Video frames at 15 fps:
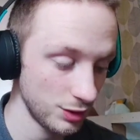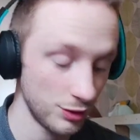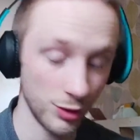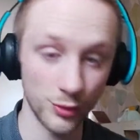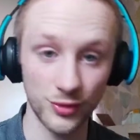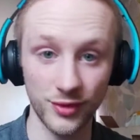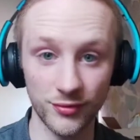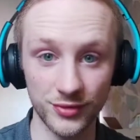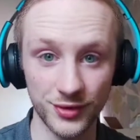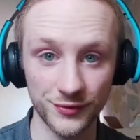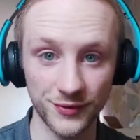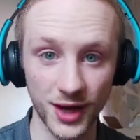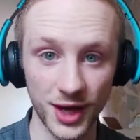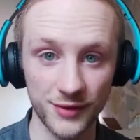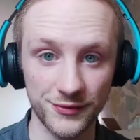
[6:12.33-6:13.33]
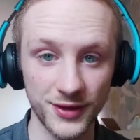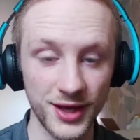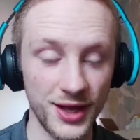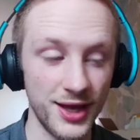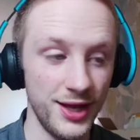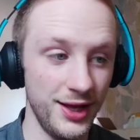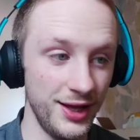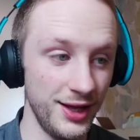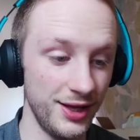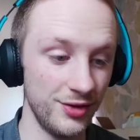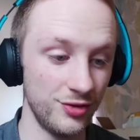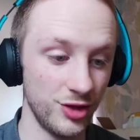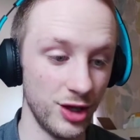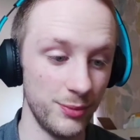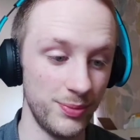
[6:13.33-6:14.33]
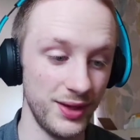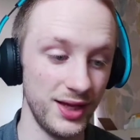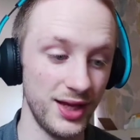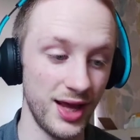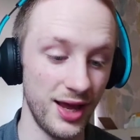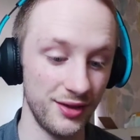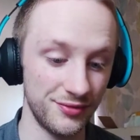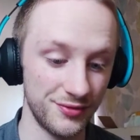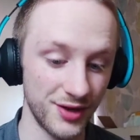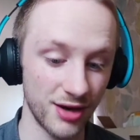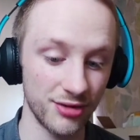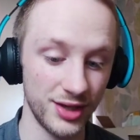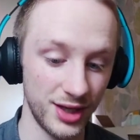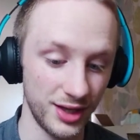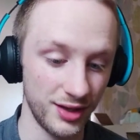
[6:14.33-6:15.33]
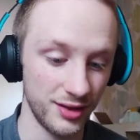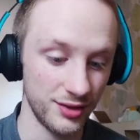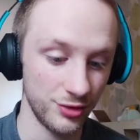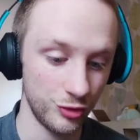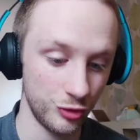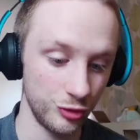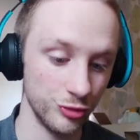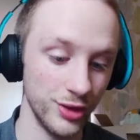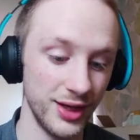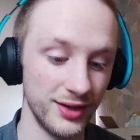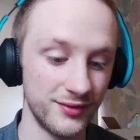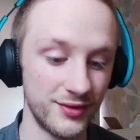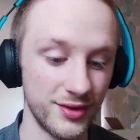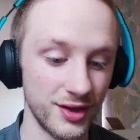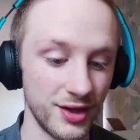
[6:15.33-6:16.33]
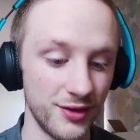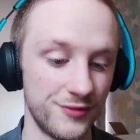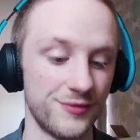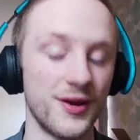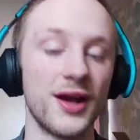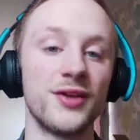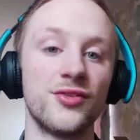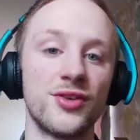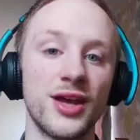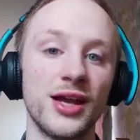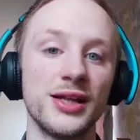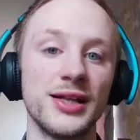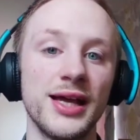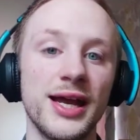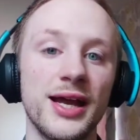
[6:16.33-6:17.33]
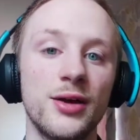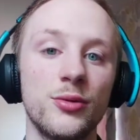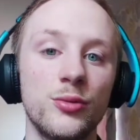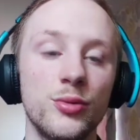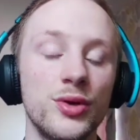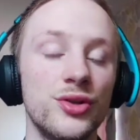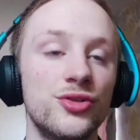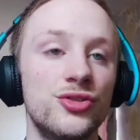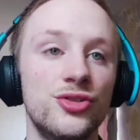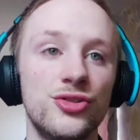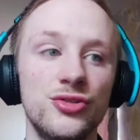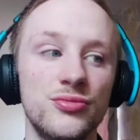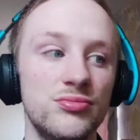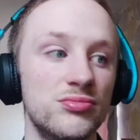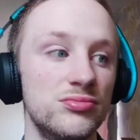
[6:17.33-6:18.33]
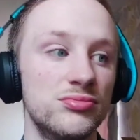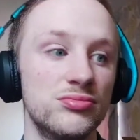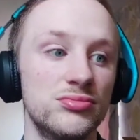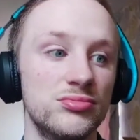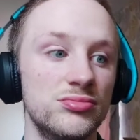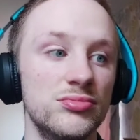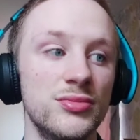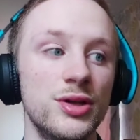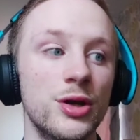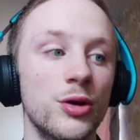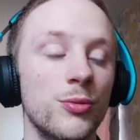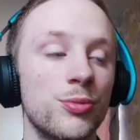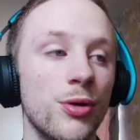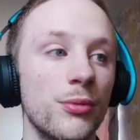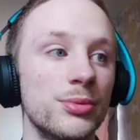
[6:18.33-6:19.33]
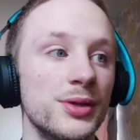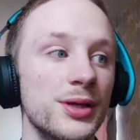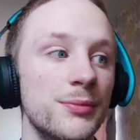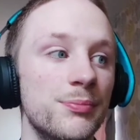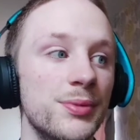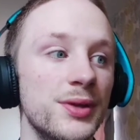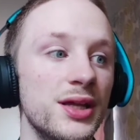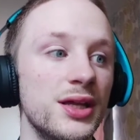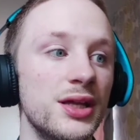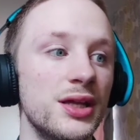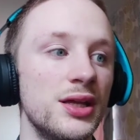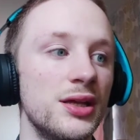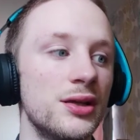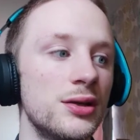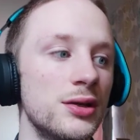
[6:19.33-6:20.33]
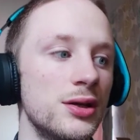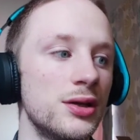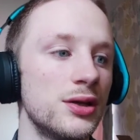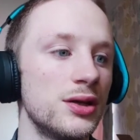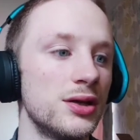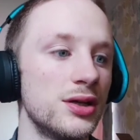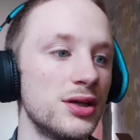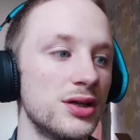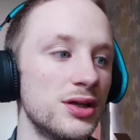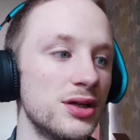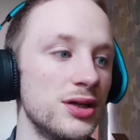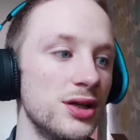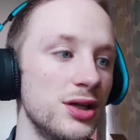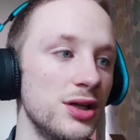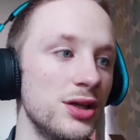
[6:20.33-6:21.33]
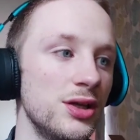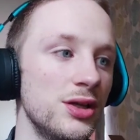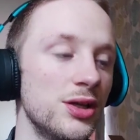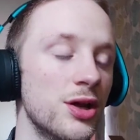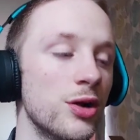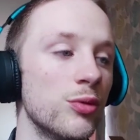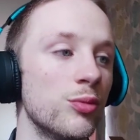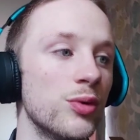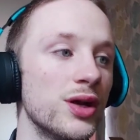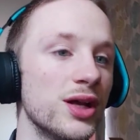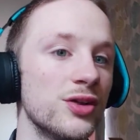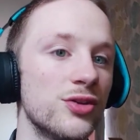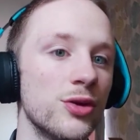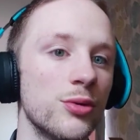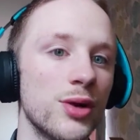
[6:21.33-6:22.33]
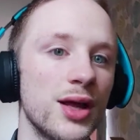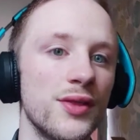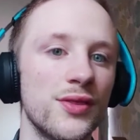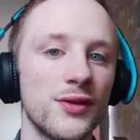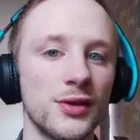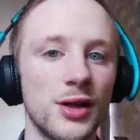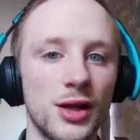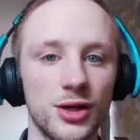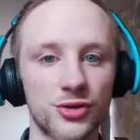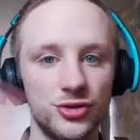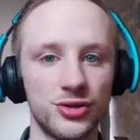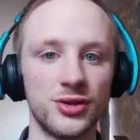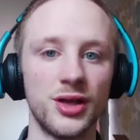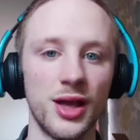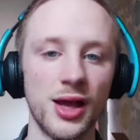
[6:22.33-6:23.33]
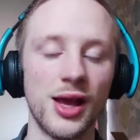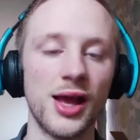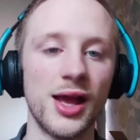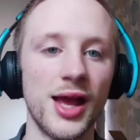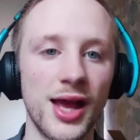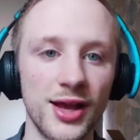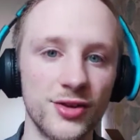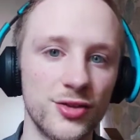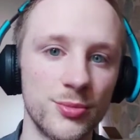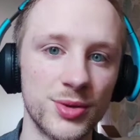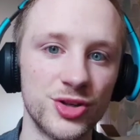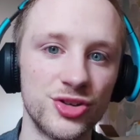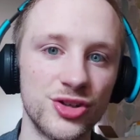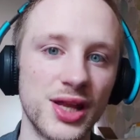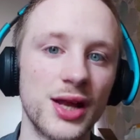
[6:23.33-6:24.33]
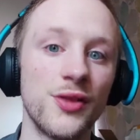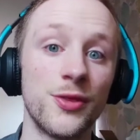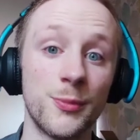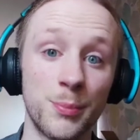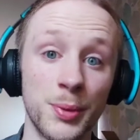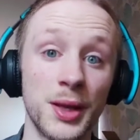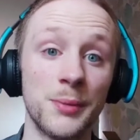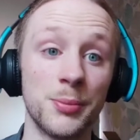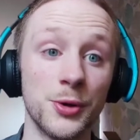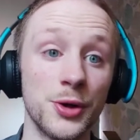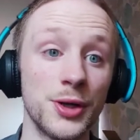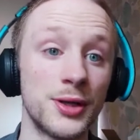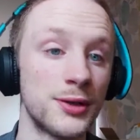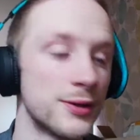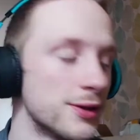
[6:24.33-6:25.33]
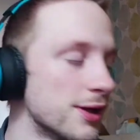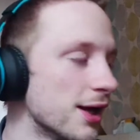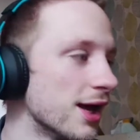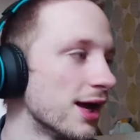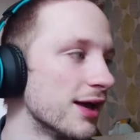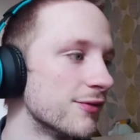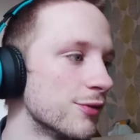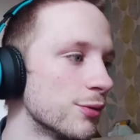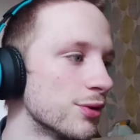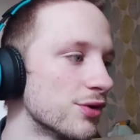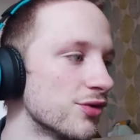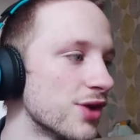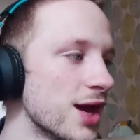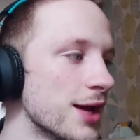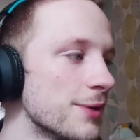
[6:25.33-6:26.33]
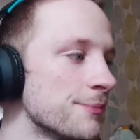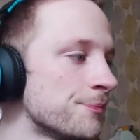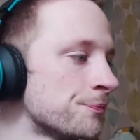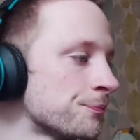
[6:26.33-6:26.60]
code 75, it is going to be a very strict fine scale layout, which, you know, will probably be, you know, when I do the large exhibition layout, the big boy, if you want to say it.